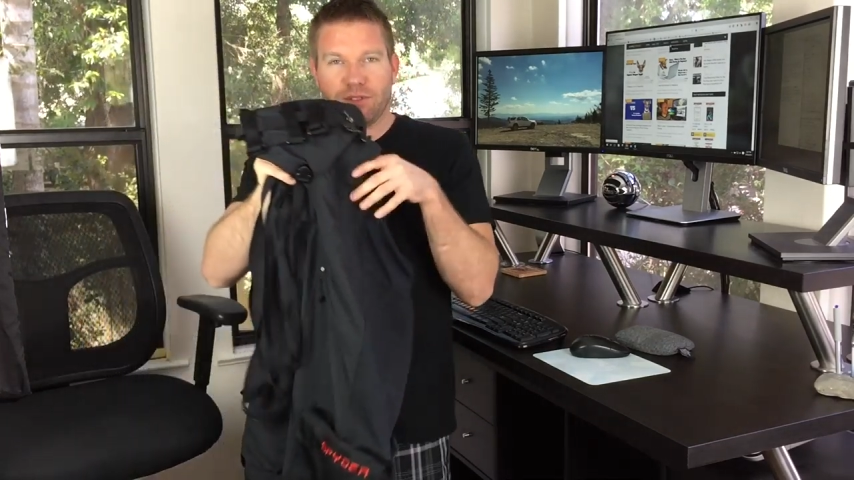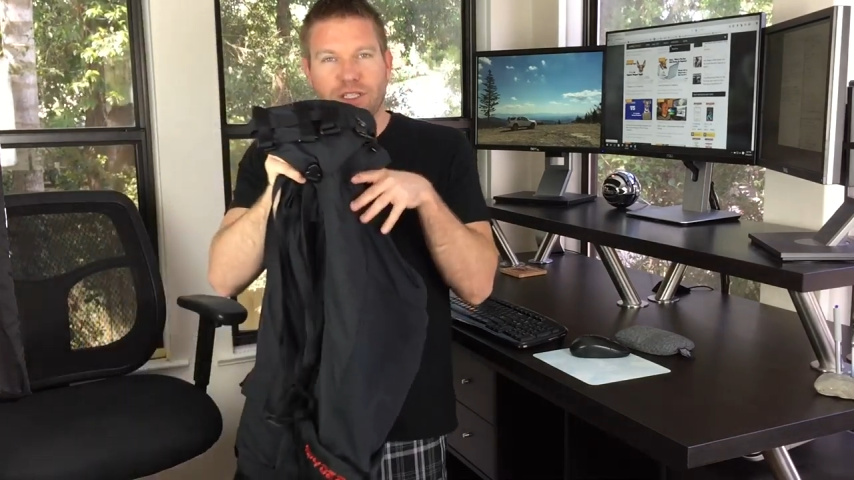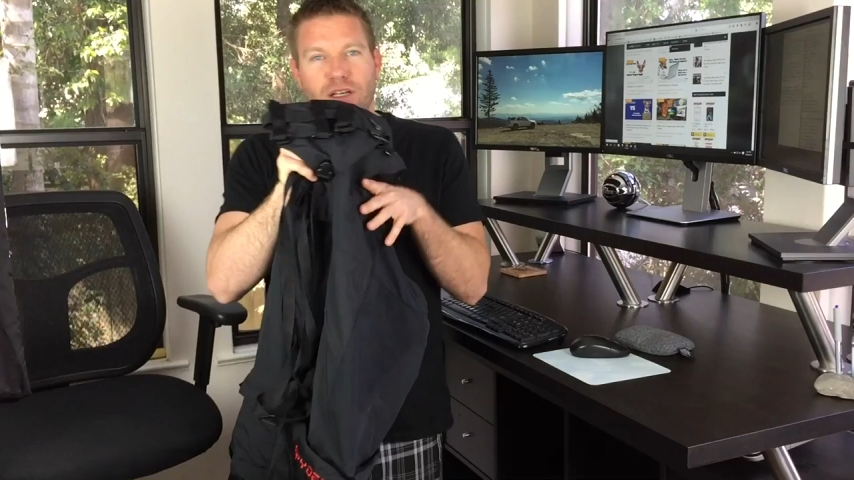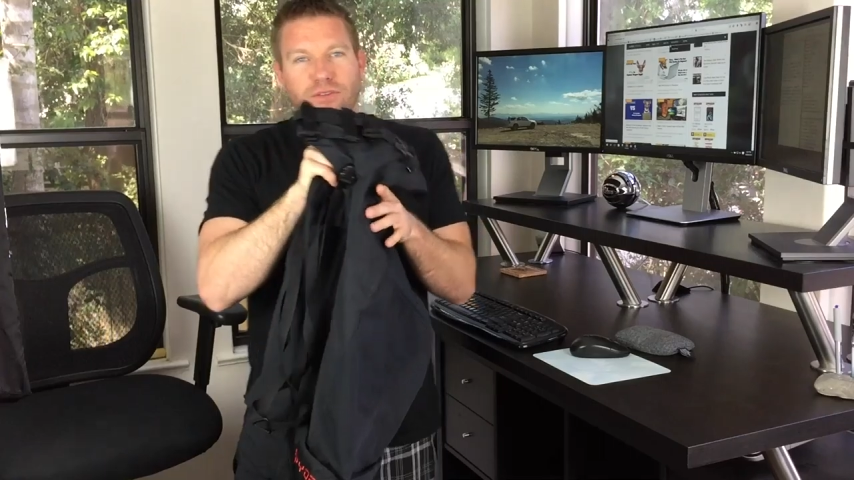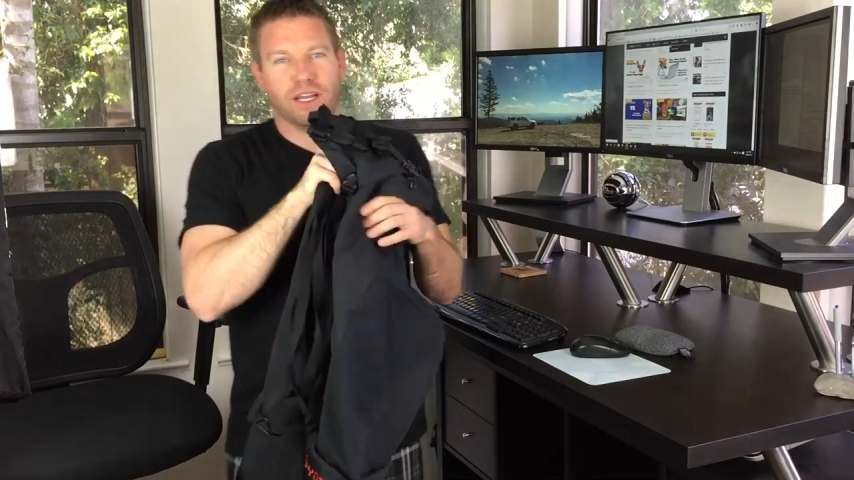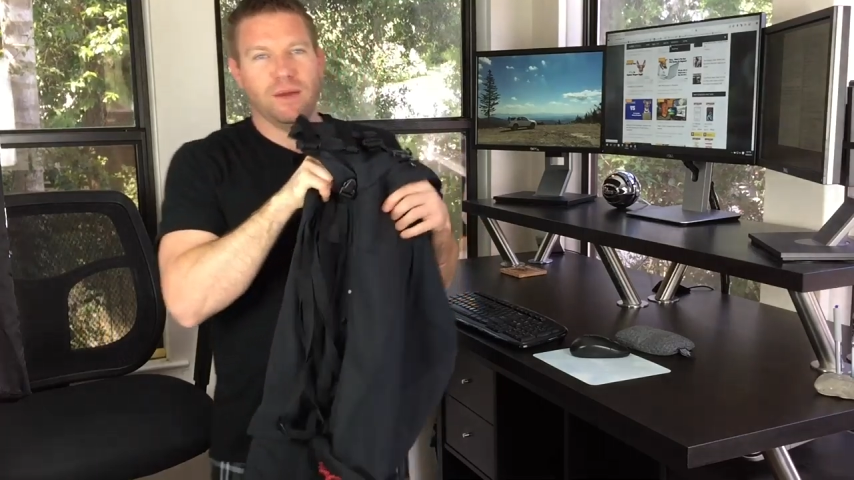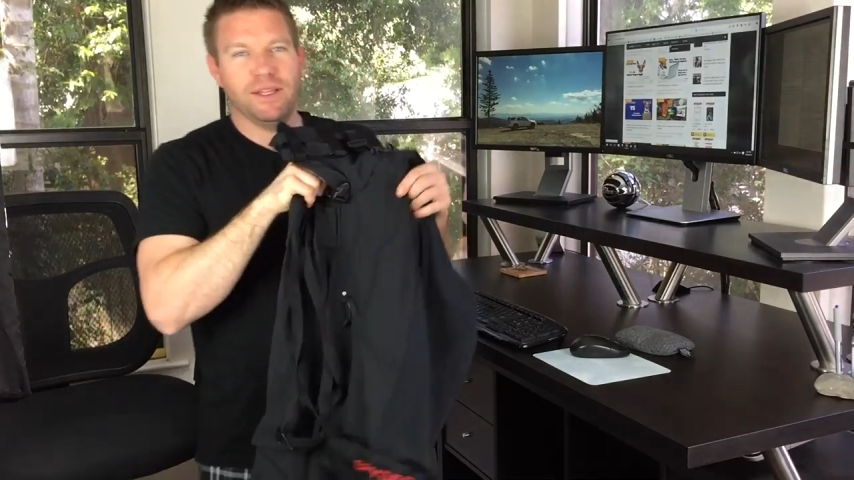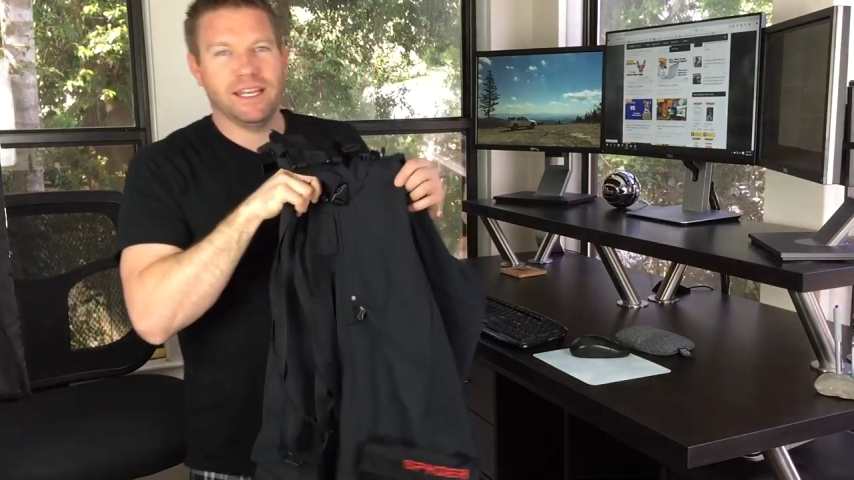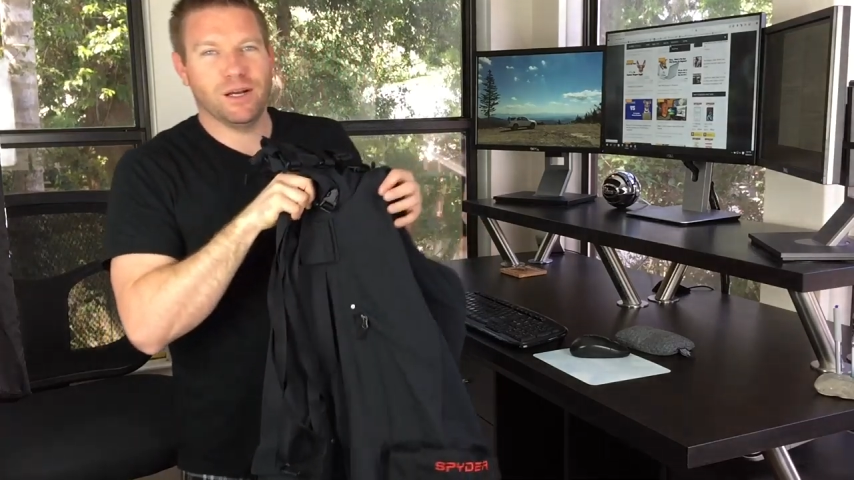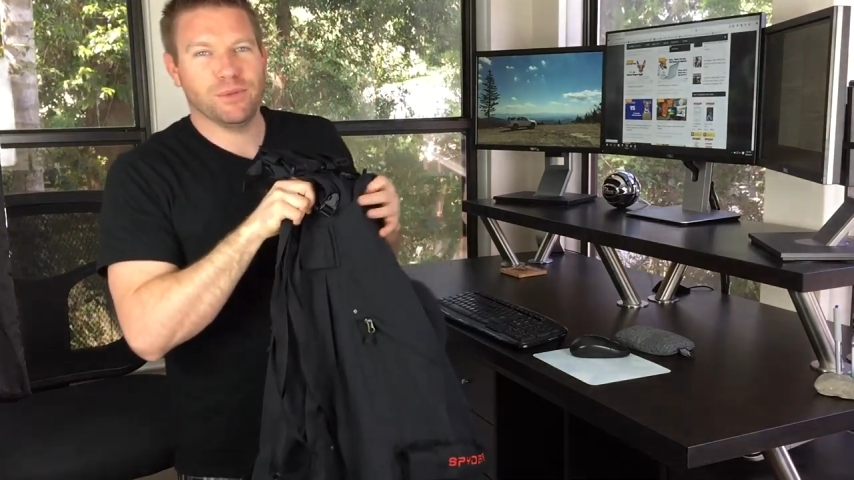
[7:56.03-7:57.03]
yourself,
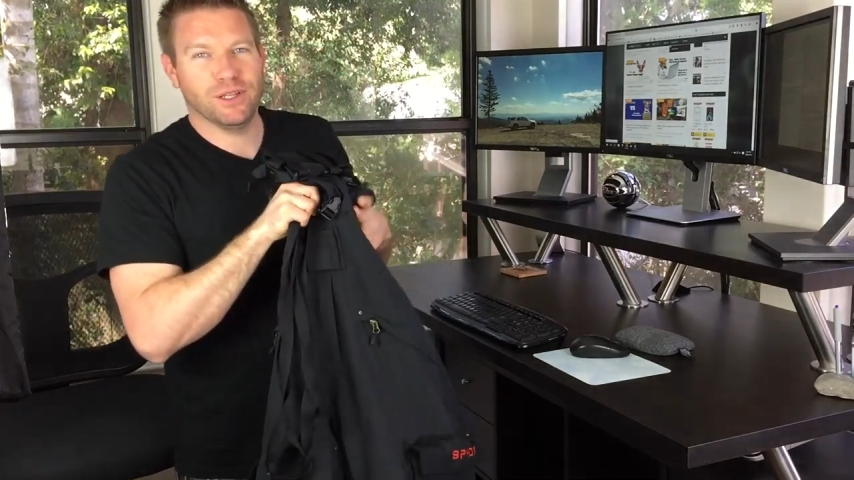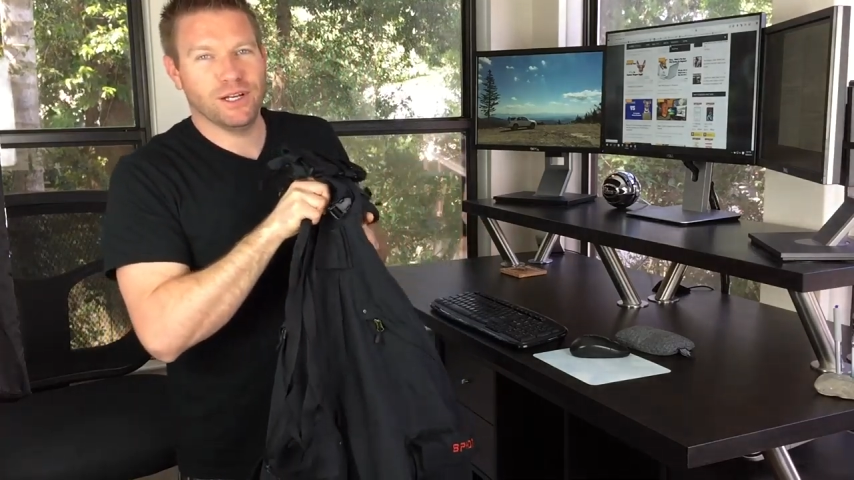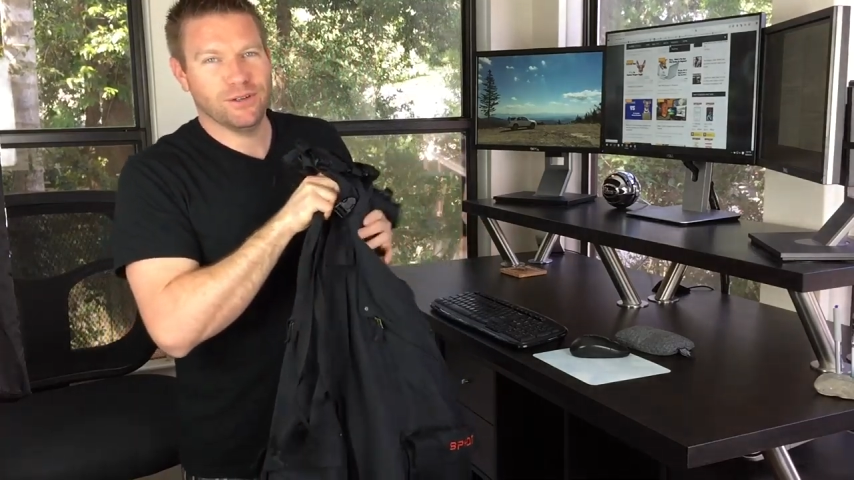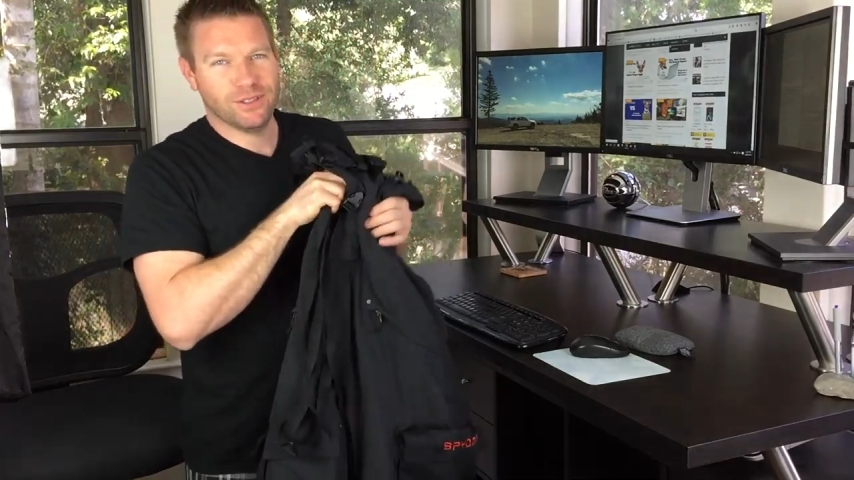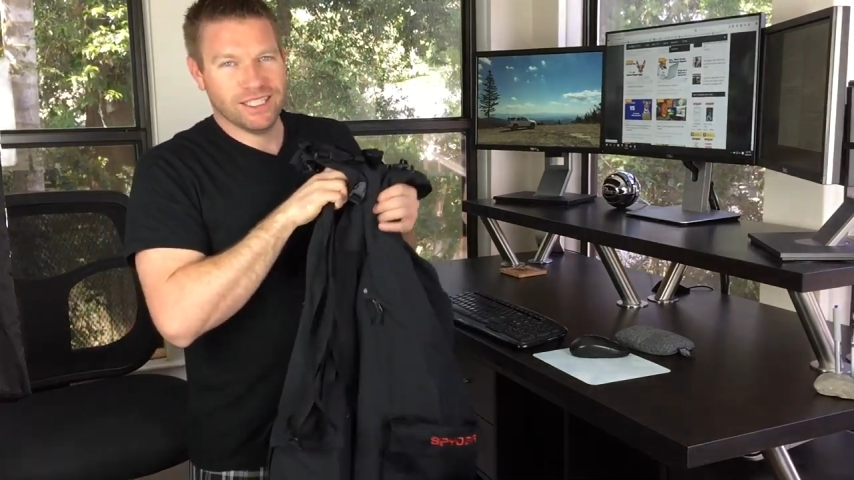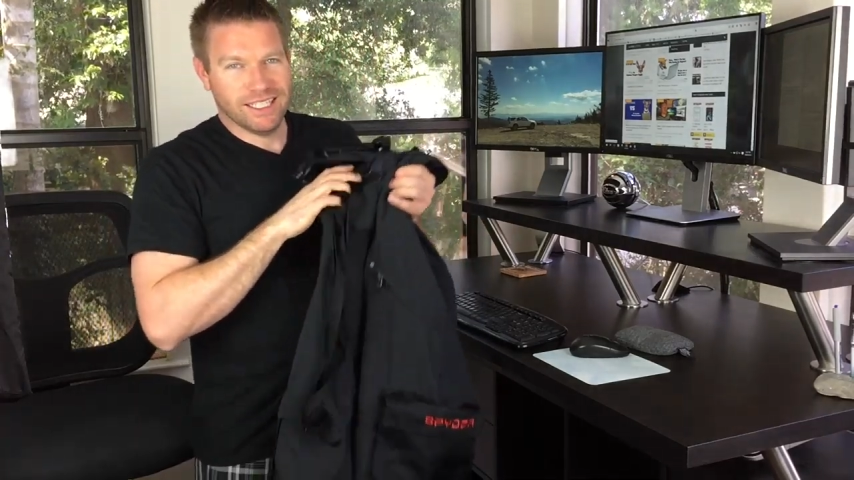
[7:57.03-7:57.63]
comment down below